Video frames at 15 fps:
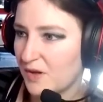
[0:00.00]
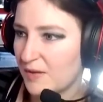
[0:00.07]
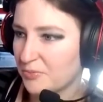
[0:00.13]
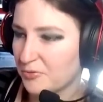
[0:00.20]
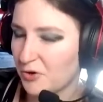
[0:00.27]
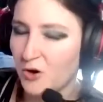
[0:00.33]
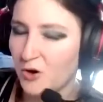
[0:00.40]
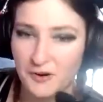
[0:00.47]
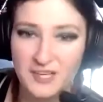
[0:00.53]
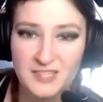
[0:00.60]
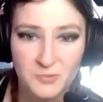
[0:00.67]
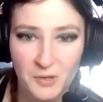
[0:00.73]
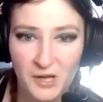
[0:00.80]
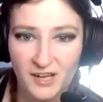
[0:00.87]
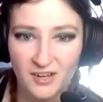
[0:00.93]
progress
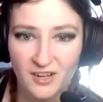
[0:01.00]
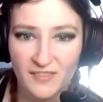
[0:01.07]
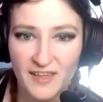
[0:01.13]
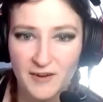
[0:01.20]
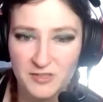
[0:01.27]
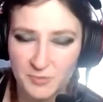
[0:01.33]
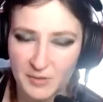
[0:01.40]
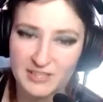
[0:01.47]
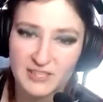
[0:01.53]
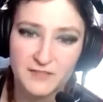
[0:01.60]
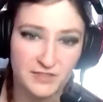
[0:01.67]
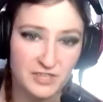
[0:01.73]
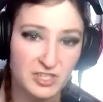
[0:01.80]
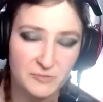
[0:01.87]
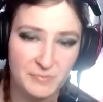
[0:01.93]
work on there, as well as
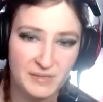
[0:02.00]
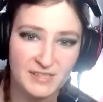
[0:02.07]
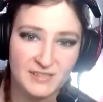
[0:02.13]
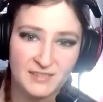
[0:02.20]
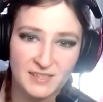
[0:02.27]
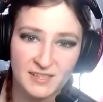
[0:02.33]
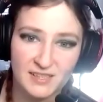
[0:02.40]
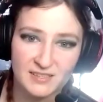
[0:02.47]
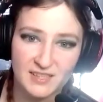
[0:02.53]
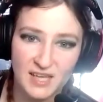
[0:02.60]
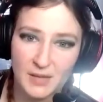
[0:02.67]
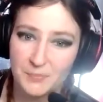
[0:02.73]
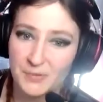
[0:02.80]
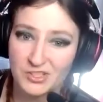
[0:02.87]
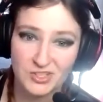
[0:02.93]
finished pieces,
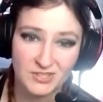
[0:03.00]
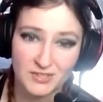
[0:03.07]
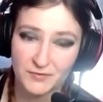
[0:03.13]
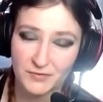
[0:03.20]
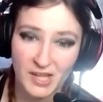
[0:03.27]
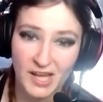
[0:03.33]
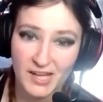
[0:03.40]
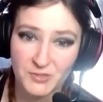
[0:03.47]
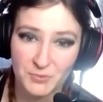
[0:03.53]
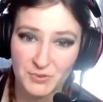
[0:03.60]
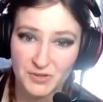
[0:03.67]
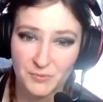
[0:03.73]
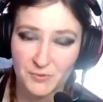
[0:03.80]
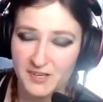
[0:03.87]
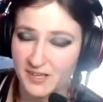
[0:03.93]
pictures of clients
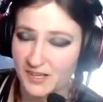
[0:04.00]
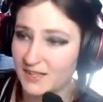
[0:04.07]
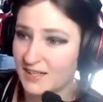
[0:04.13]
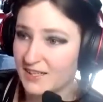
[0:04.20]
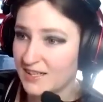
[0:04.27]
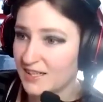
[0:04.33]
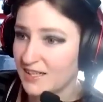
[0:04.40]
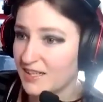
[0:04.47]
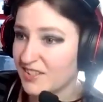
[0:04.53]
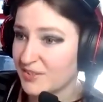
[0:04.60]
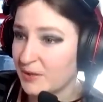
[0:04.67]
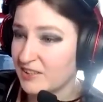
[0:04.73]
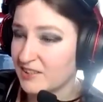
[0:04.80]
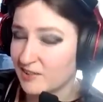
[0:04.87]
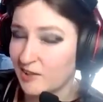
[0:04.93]
with the work, as
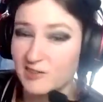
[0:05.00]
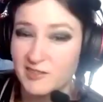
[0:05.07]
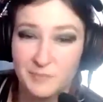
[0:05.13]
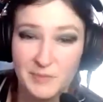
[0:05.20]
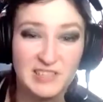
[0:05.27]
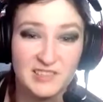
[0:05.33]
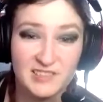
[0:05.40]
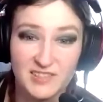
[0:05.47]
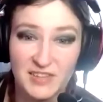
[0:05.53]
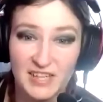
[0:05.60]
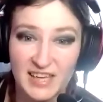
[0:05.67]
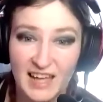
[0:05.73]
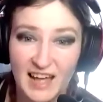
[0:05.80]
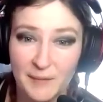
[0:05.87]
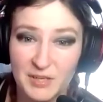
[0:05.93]
well as lots of pictures of the
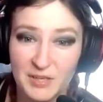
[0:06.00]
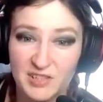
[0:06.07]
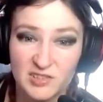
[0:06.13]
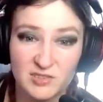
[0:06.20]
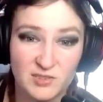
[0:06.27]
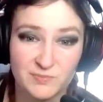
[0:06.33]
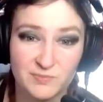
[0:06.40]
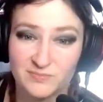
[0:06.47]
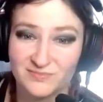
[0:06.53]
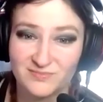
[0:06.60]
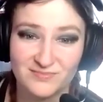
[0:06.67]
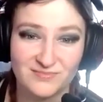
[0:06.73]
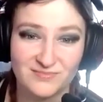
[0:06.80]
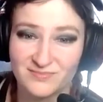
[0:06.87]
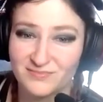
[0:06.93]
cat, because
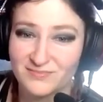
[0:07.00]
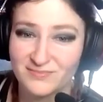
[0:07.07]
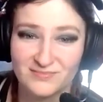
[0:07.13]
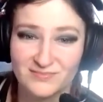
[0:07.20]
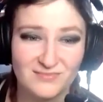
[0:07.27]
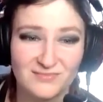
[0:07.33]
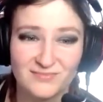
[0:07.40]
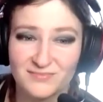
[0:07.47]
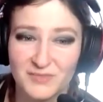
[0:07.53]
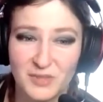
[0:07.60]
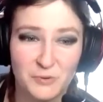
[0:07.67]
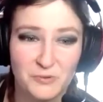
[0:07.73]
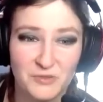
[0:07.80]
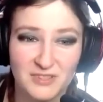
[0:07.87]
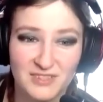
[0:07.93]

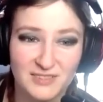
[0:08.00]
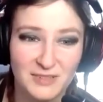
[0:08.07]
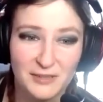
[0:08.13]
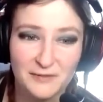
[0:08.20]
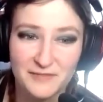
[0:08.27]
who doesn't love